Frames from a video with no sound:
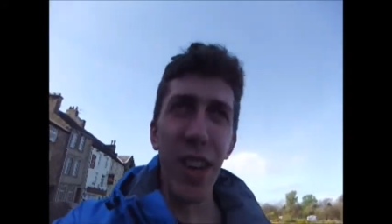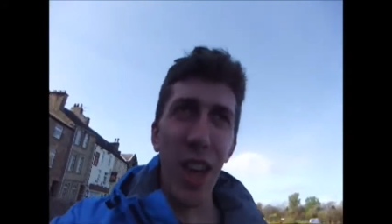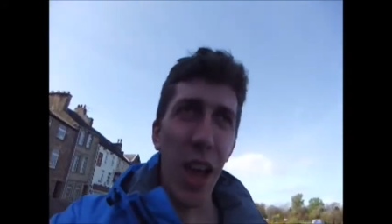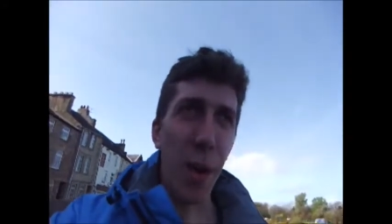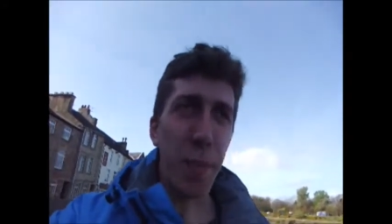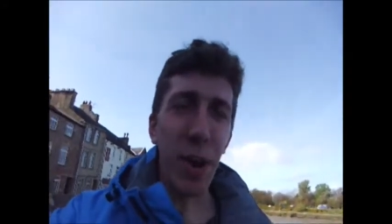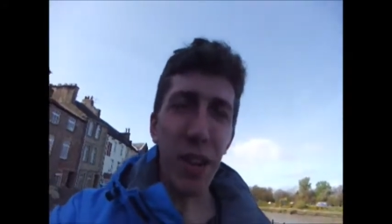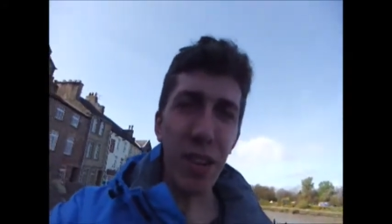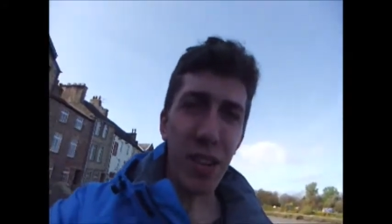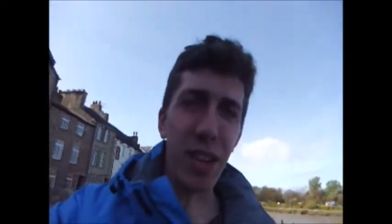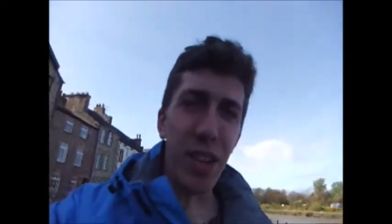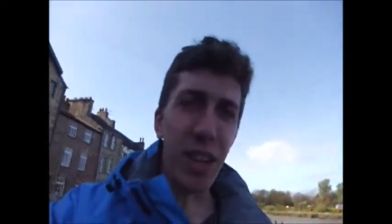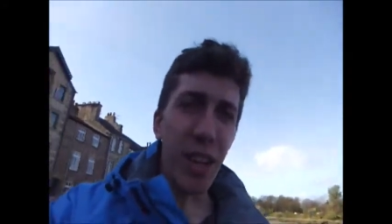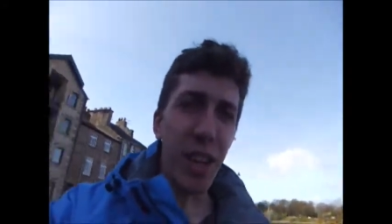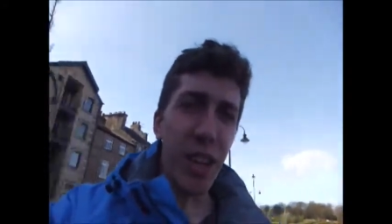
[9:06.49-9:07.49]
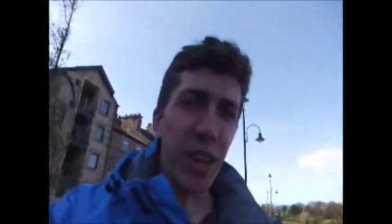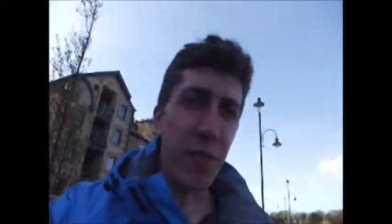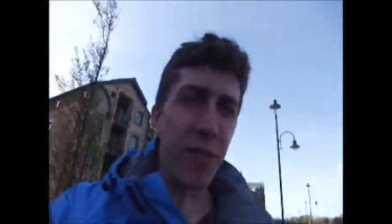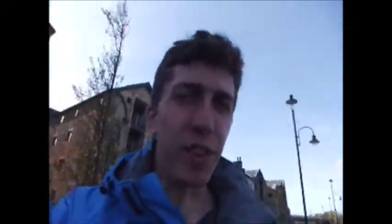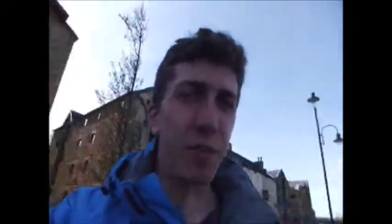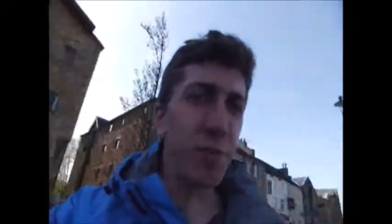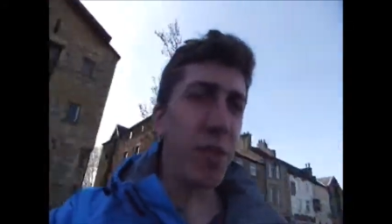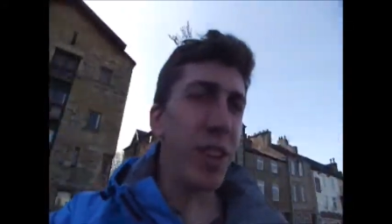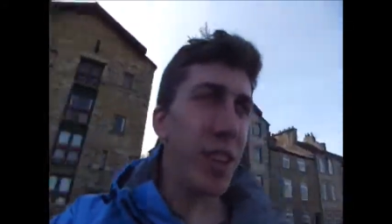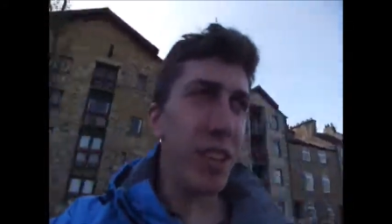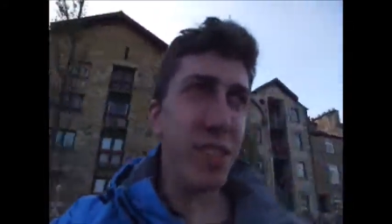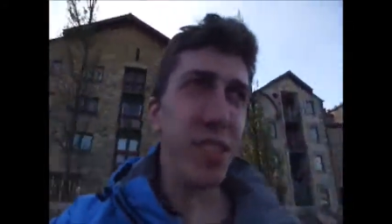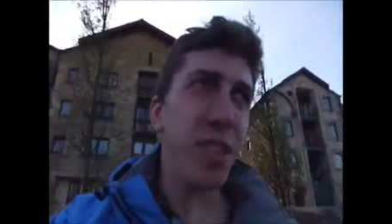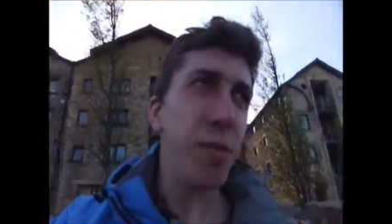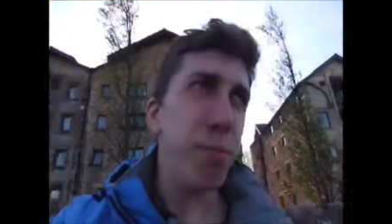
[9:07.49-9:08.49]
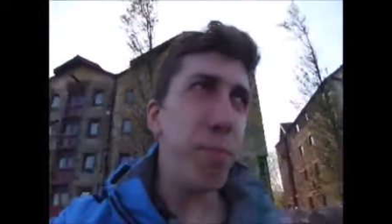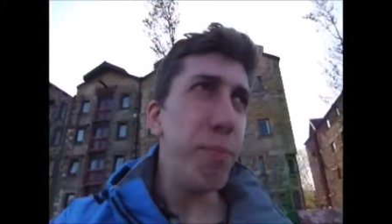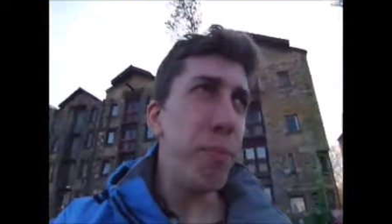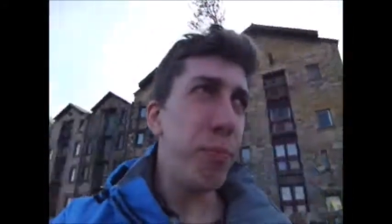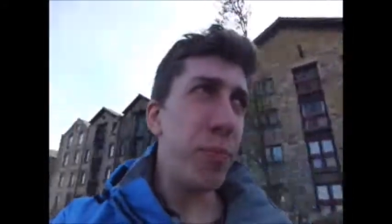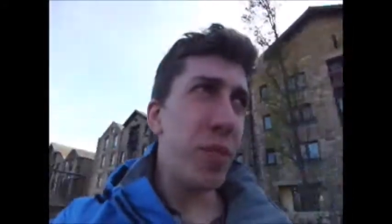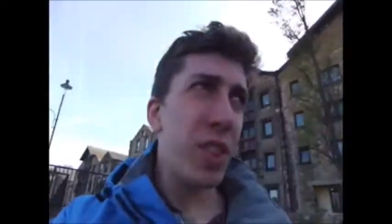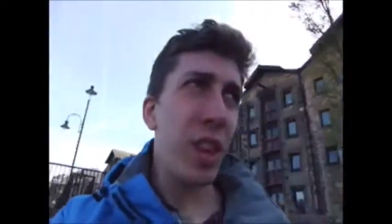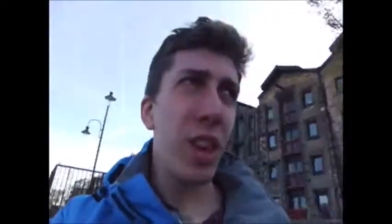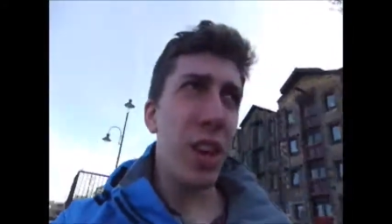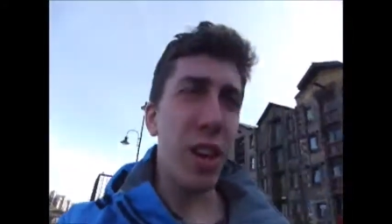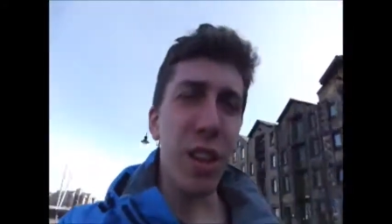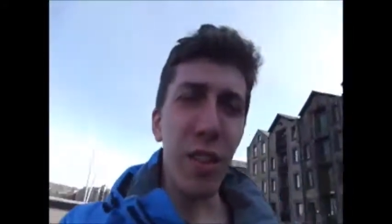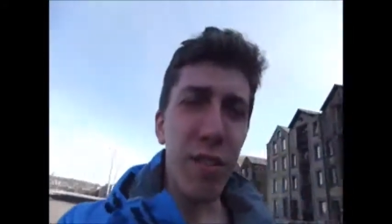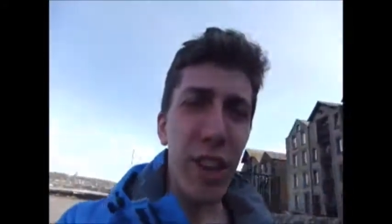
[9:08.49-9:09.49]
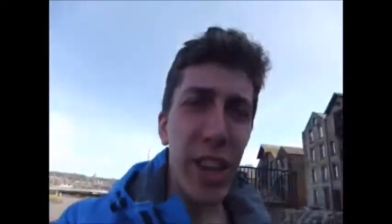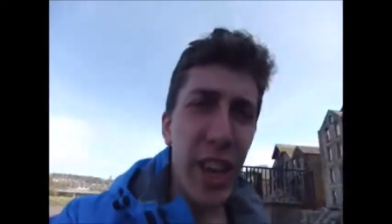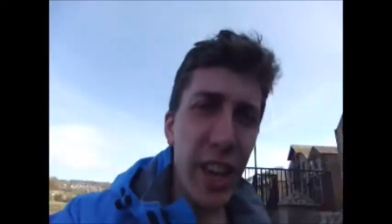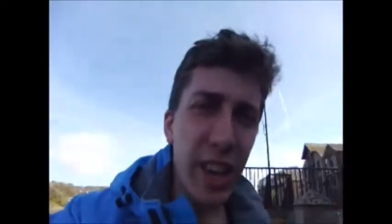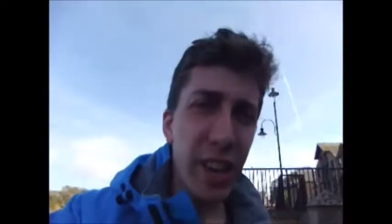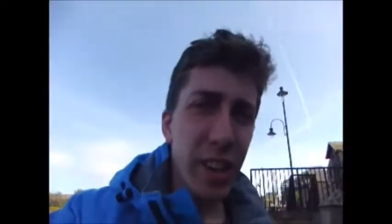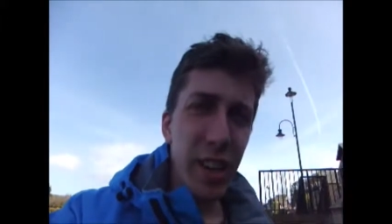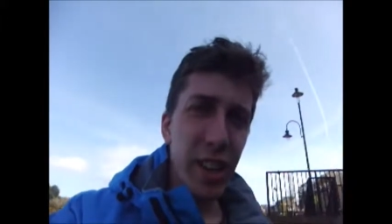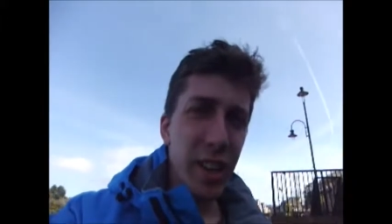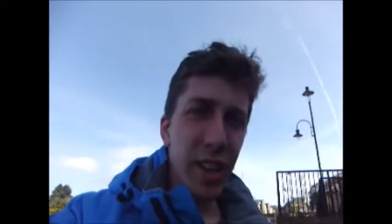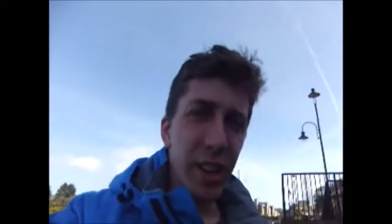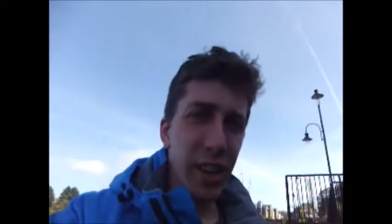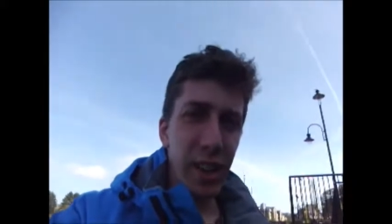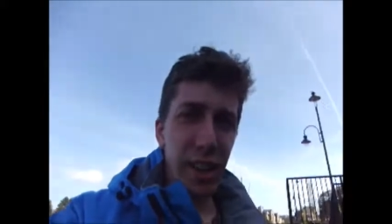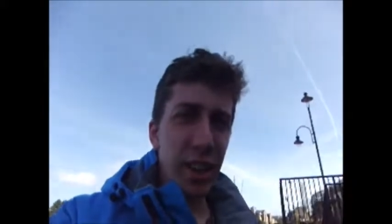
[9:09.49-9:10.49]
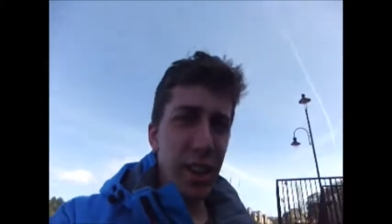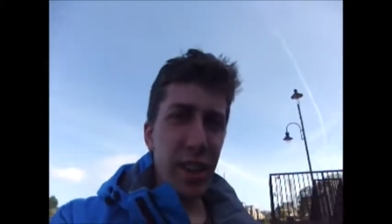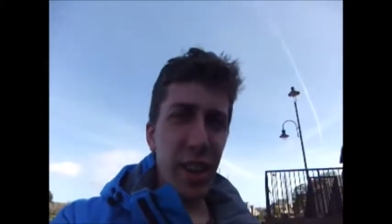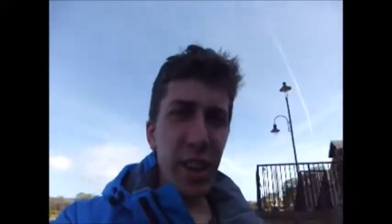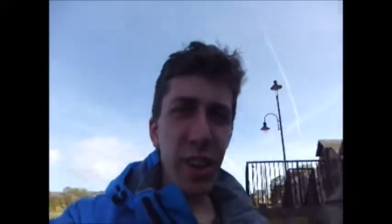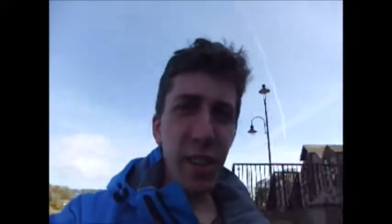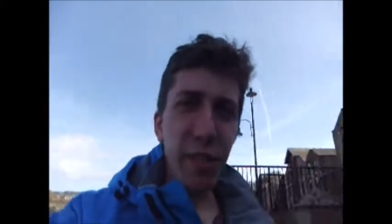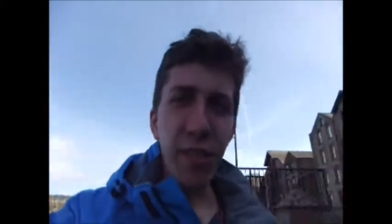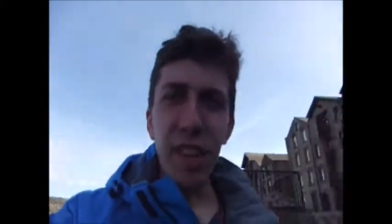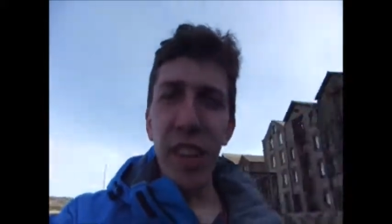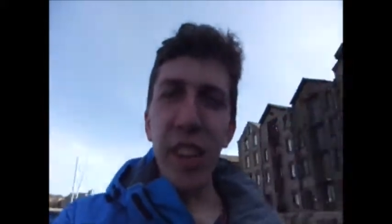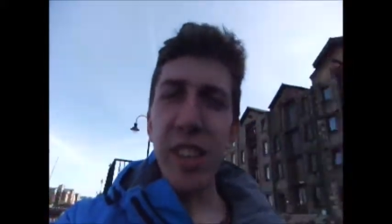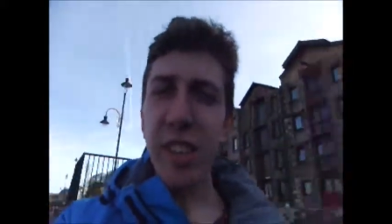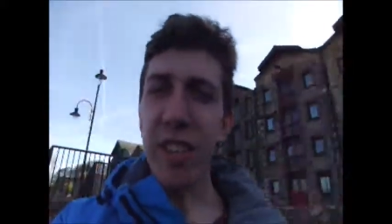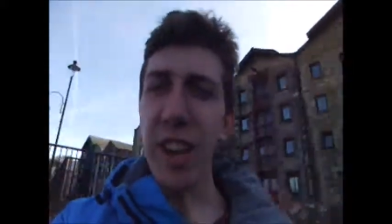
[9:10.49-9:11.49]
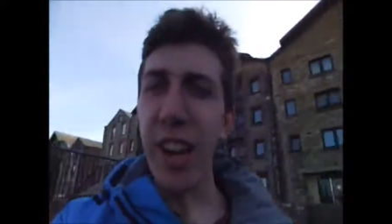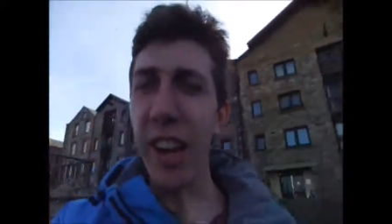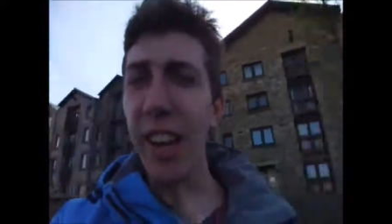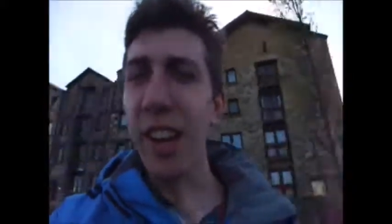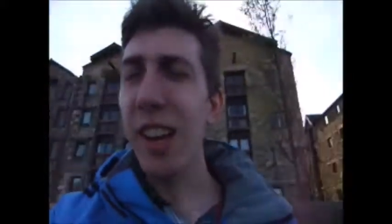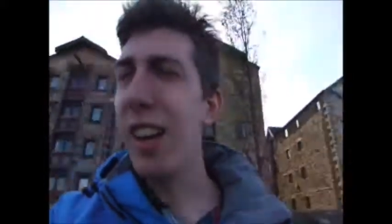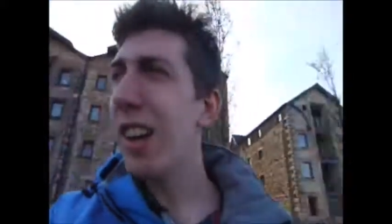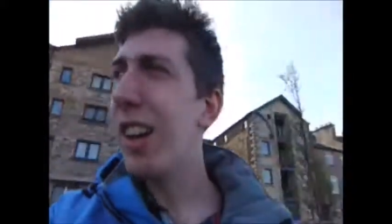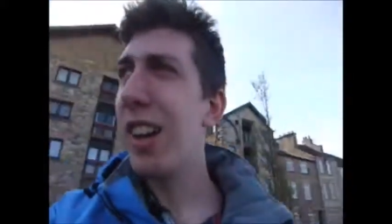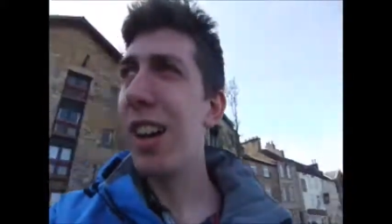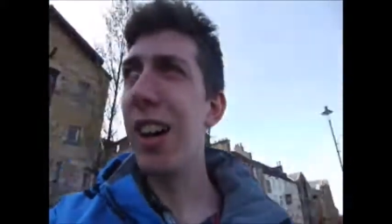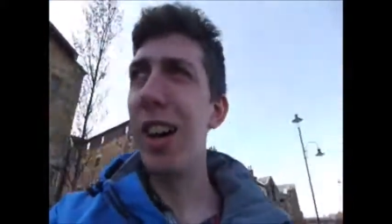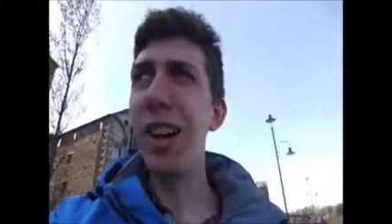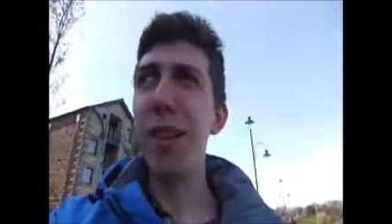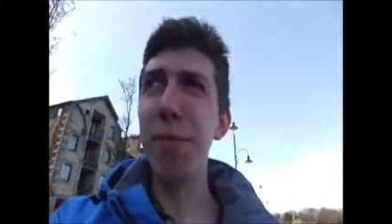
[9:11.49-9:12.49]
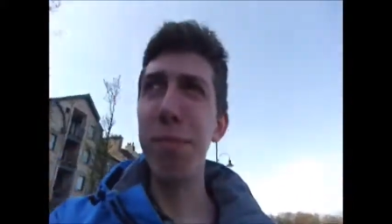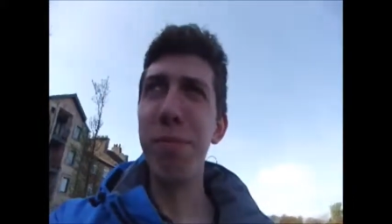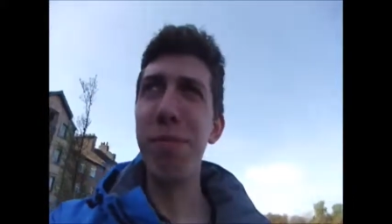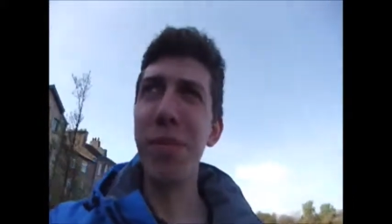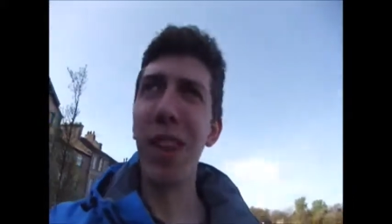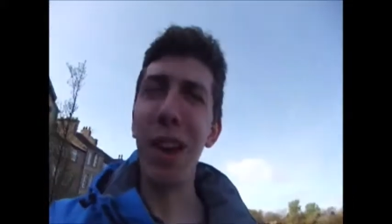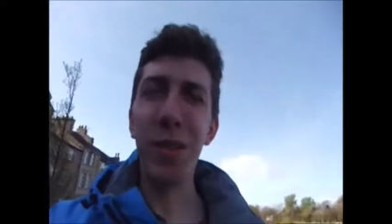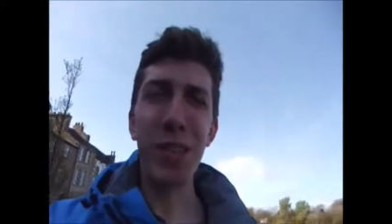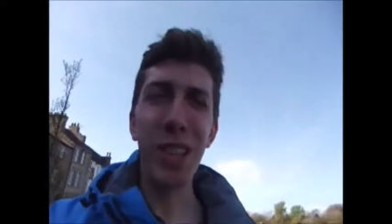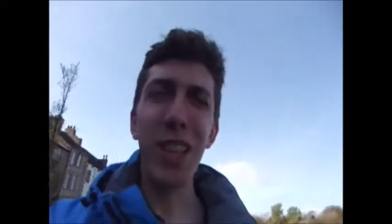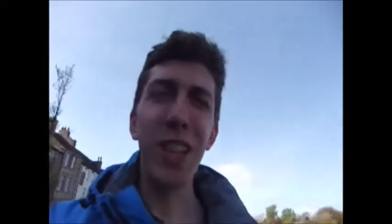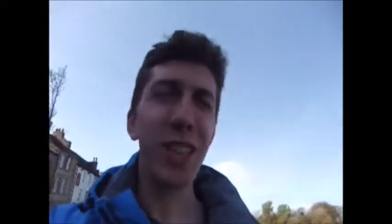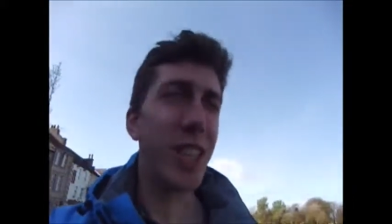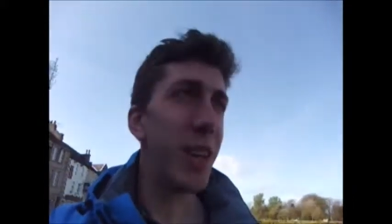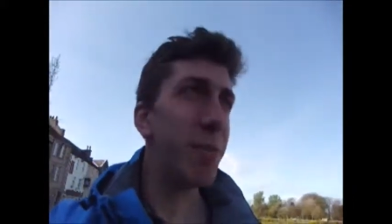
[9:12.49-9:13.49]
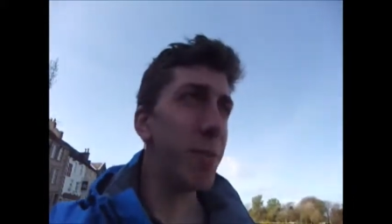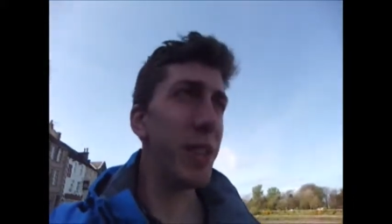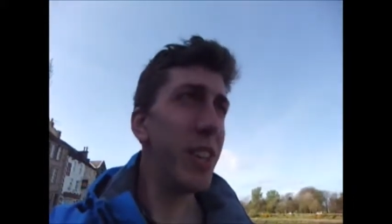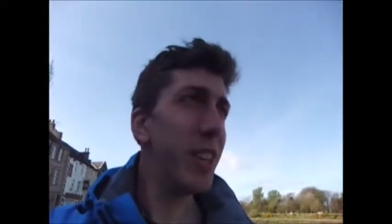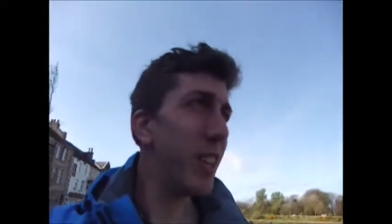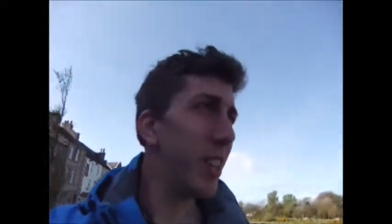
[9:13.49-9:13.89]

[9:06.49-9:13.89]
Apparently, if you can get some colouring in, you got a free Easter egg. I was a little tempted.